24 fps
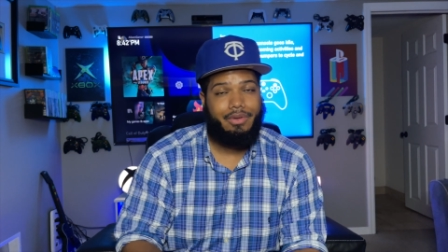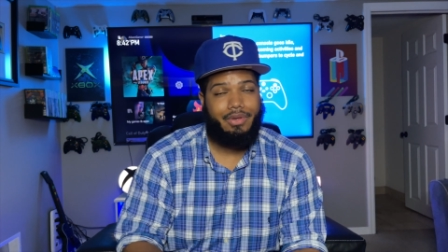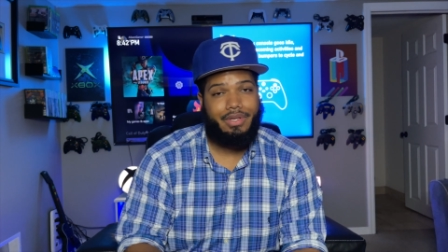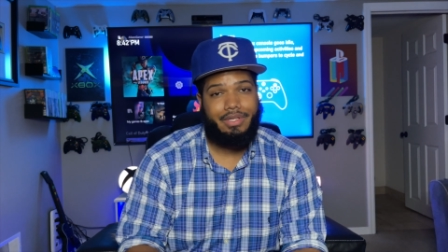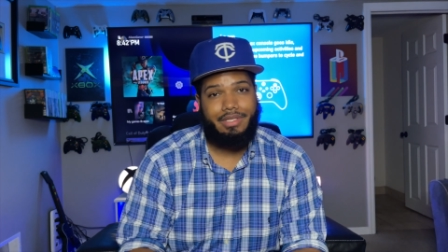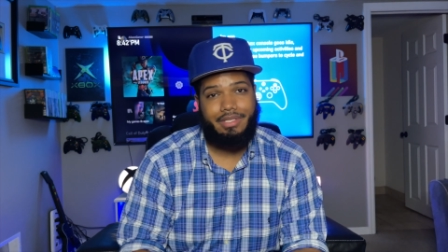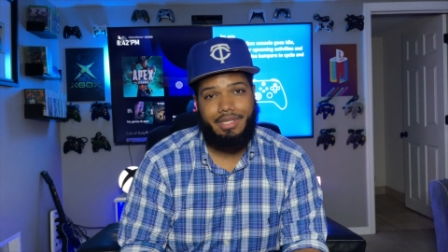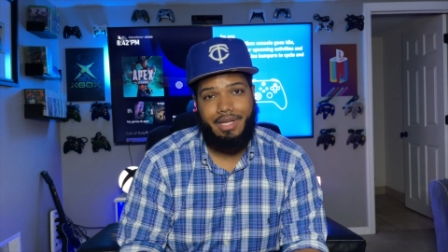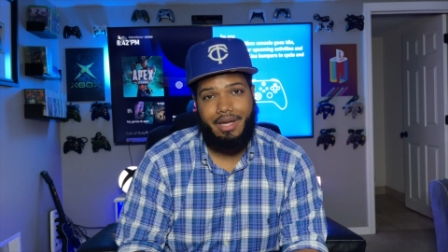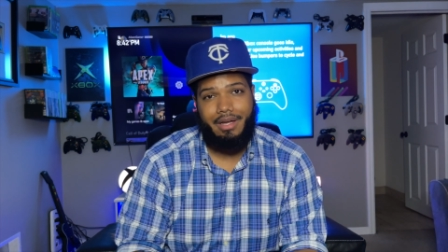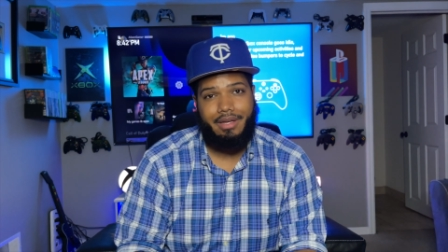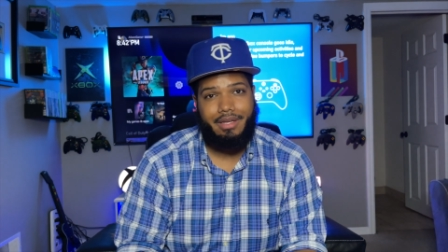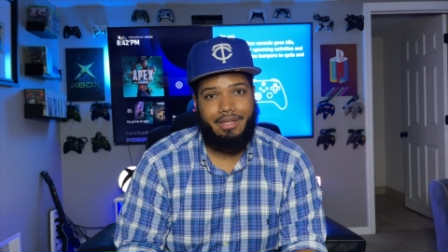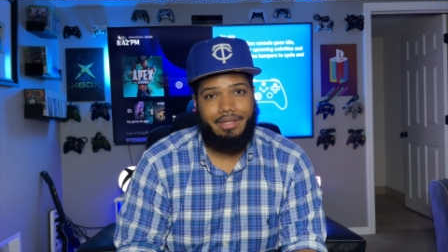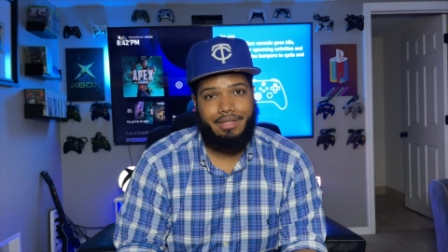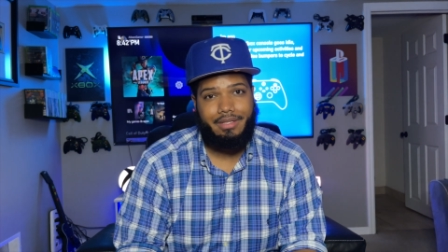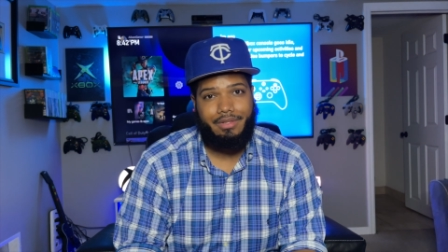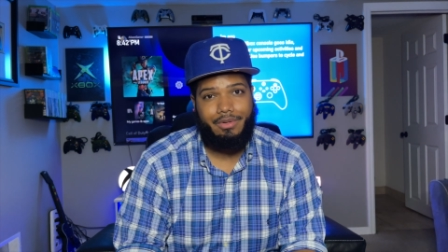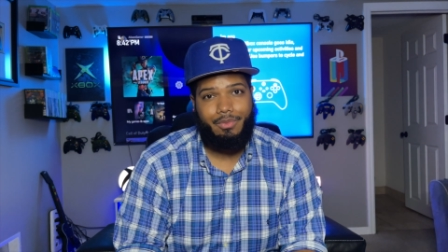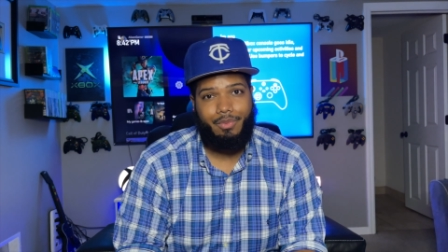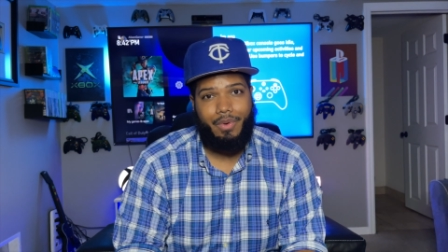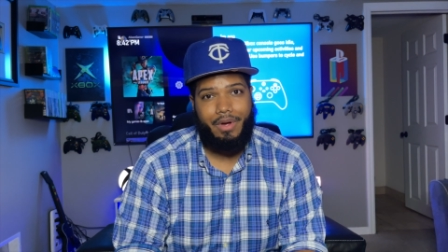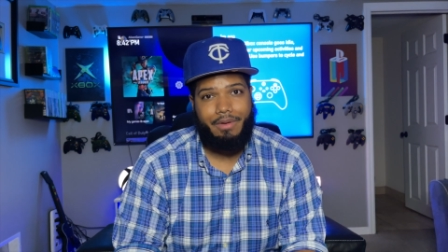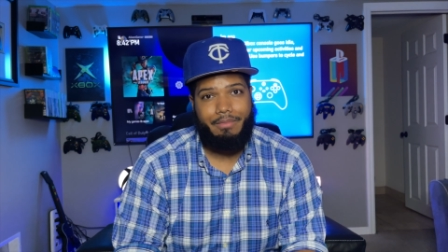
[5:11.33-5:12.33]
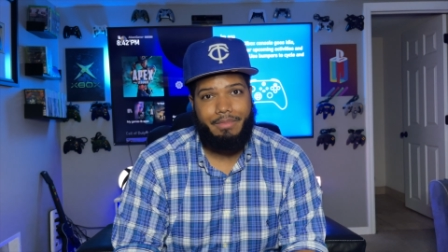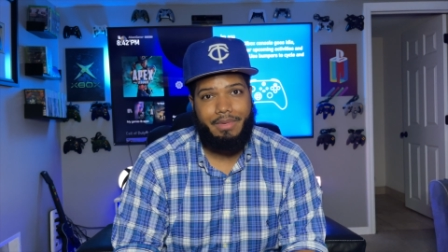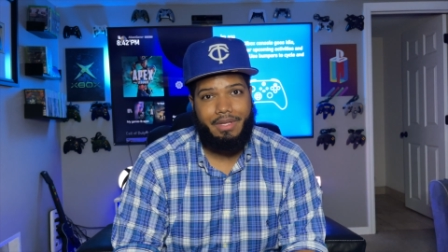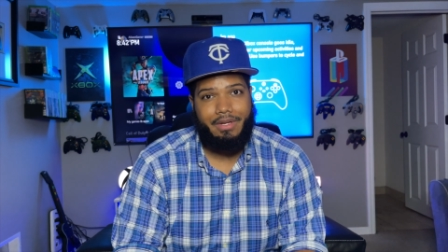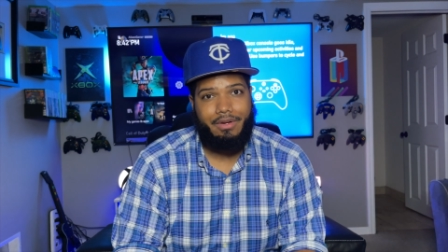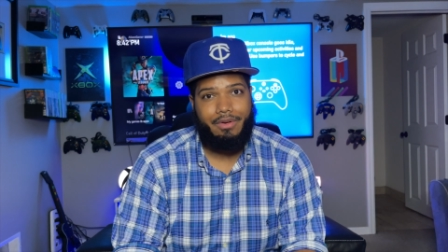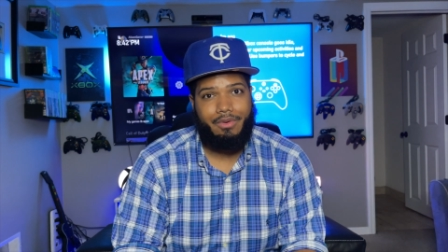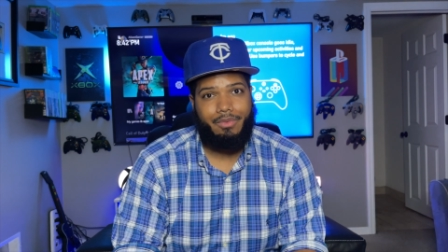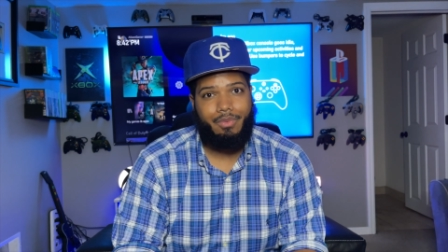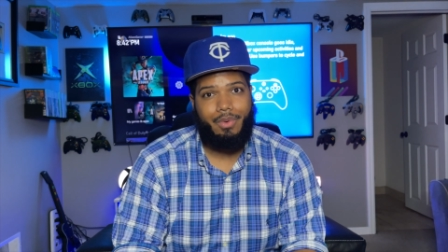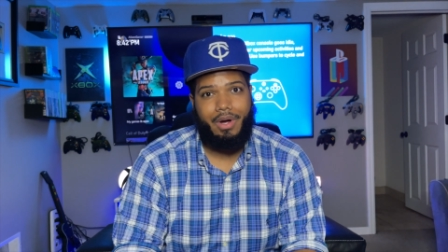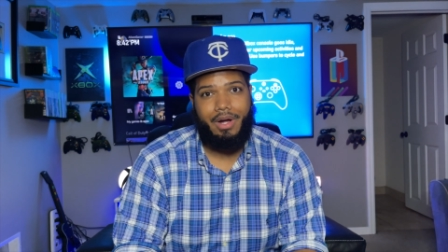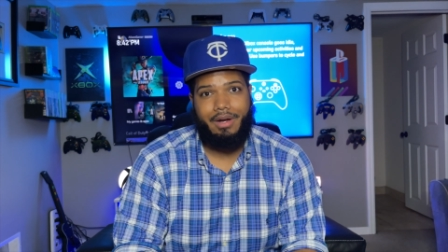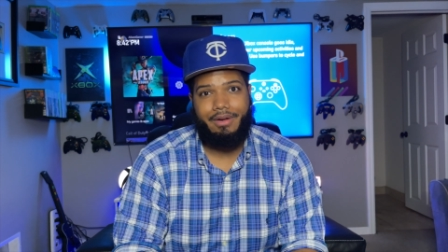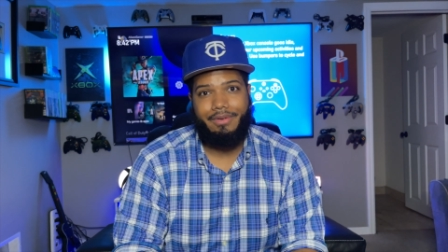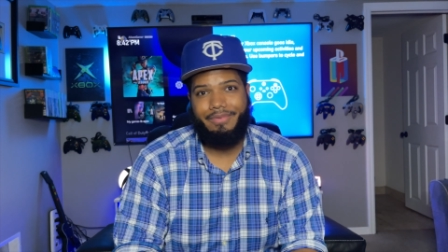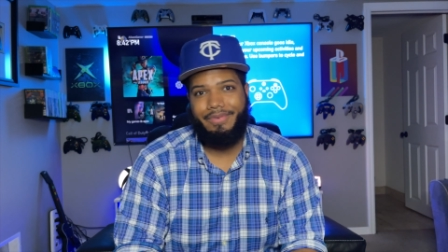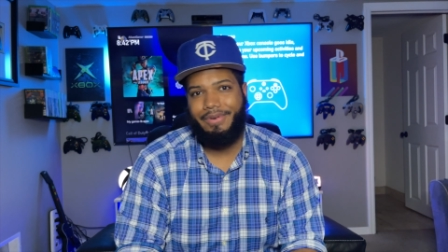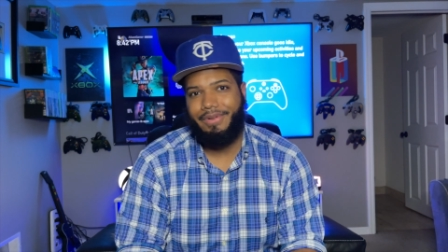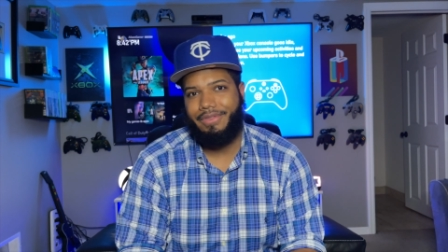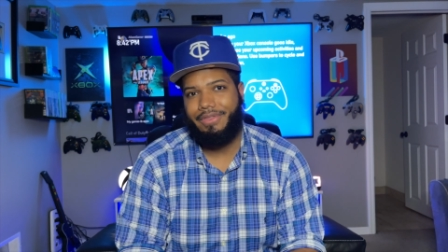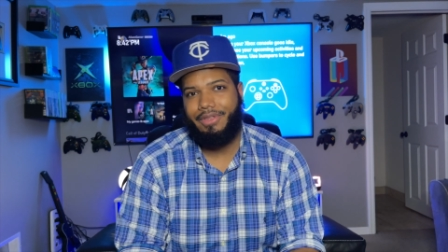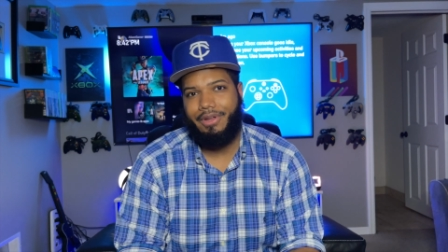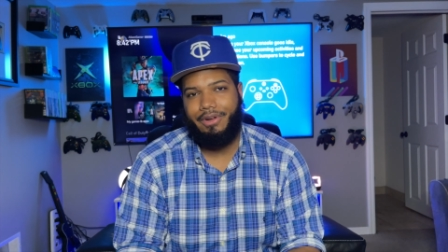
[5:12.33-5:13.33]
You can dunk it in a 1 meter of water
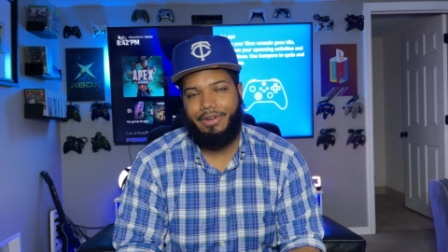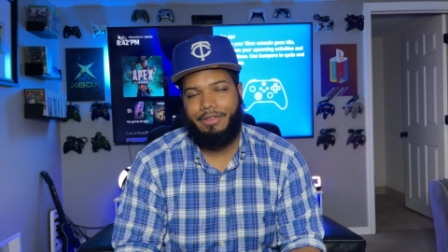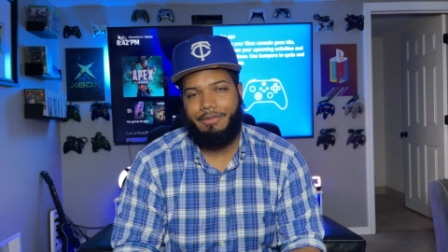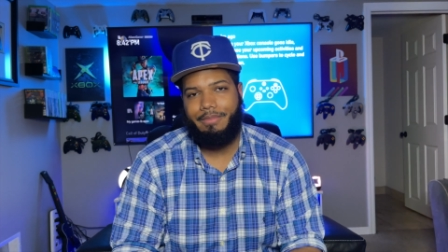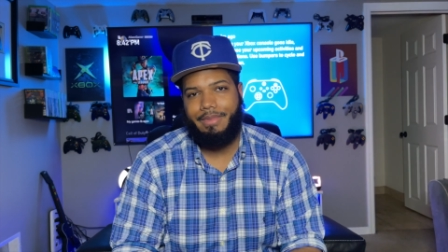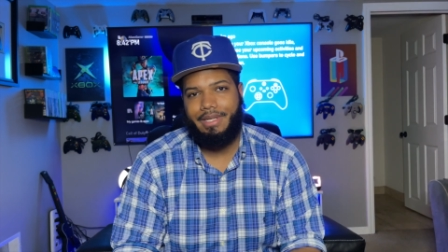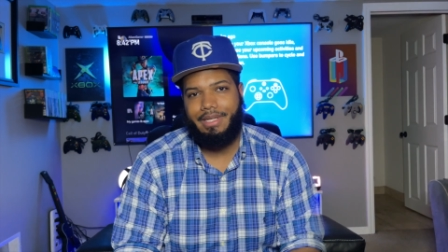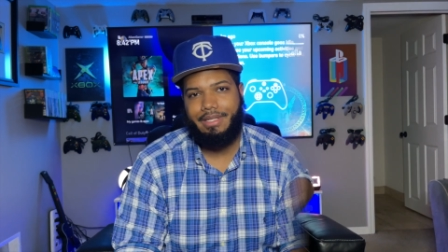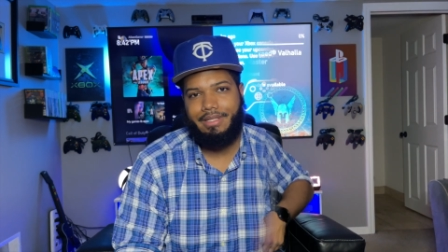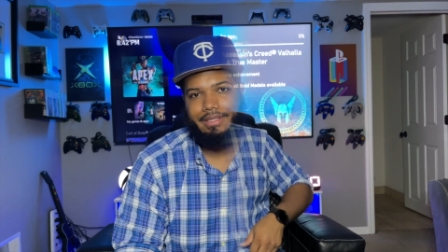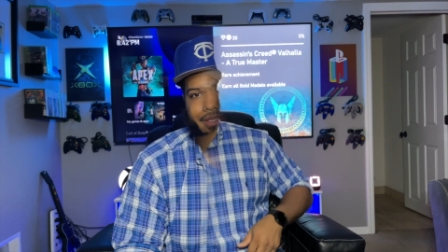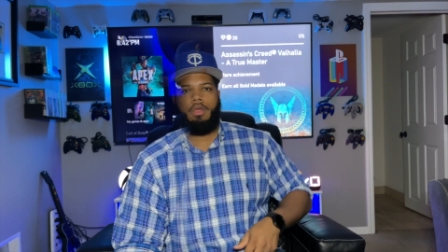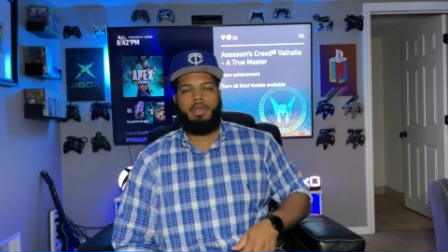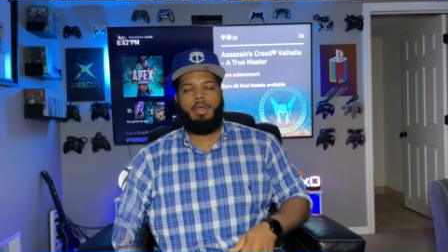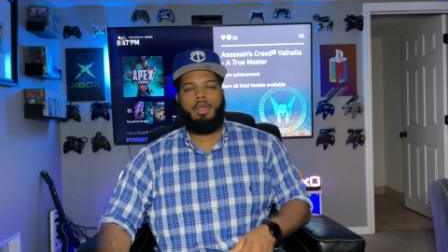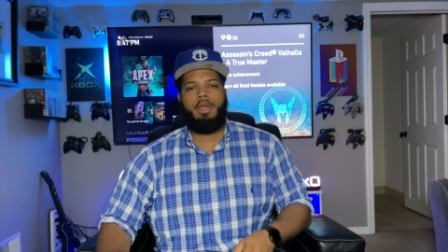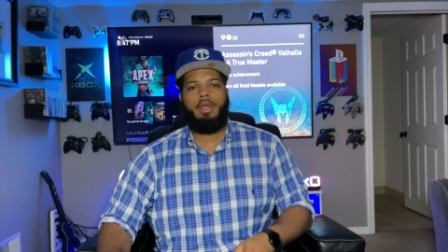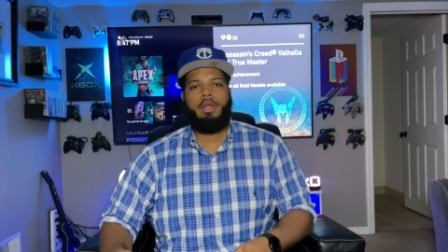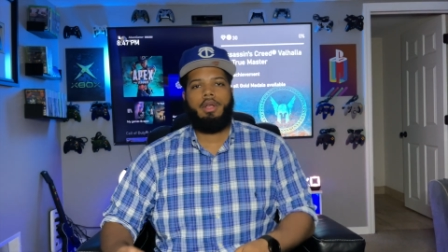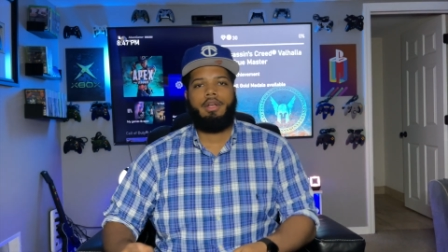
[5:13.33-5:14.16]
for 30 minutes.